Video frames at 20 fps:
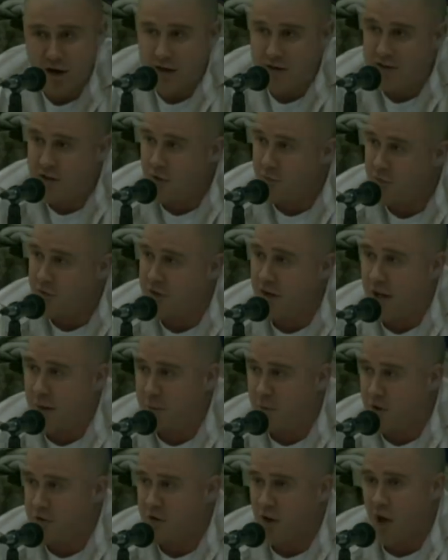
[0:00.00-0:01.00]
in different
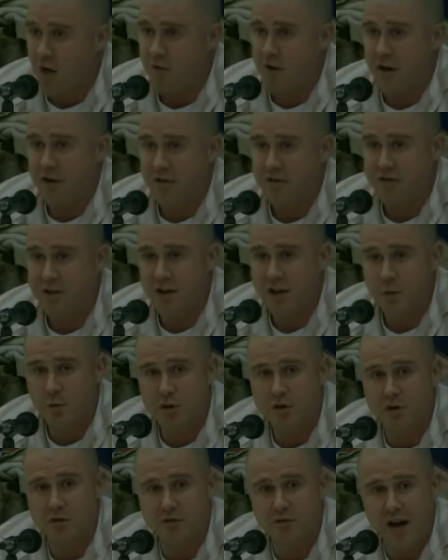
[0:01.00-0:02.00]
neighborhoods all around the city.
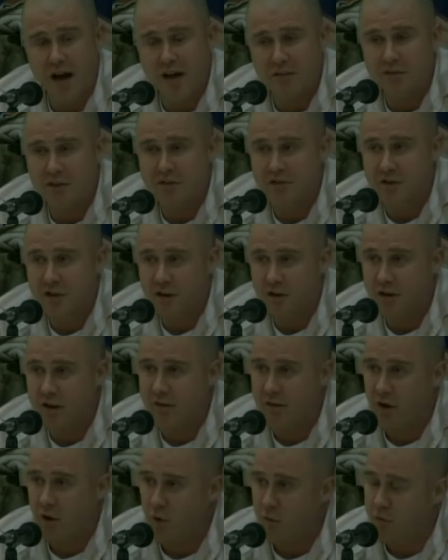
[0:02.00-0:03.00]
We do 5 this year,
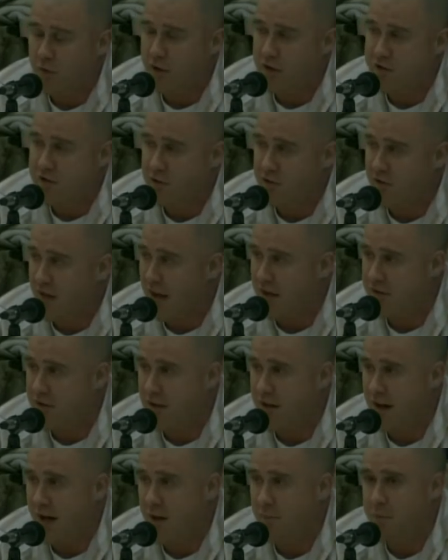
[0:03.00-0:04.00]
and then hopefully in
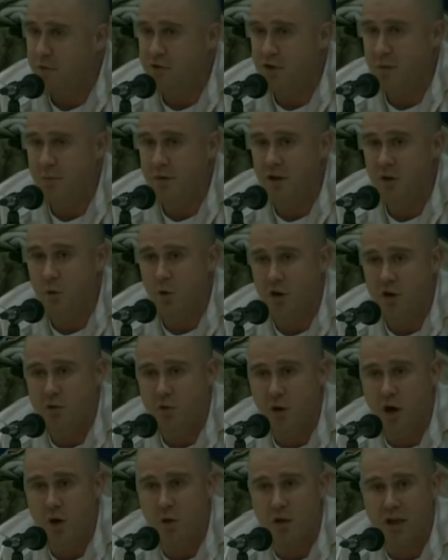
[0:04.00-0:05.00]
2009, presuming it works
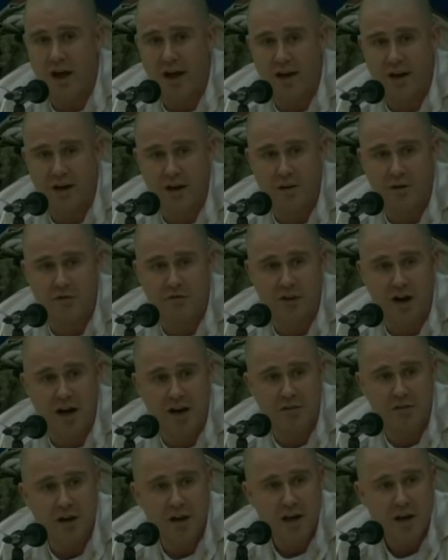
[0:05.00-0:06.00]
well, we'll add another
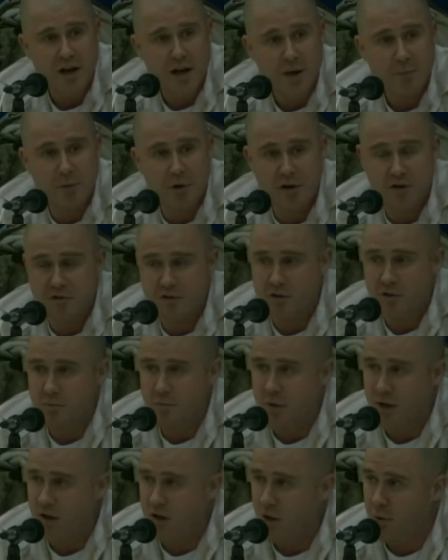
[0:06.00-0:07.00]
5, and pretty
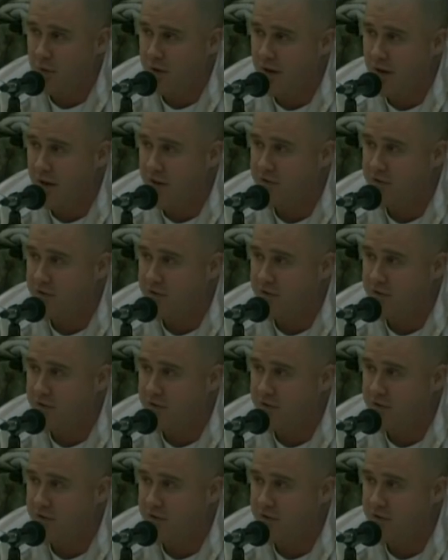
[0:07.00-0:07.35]
soon, bingo, we got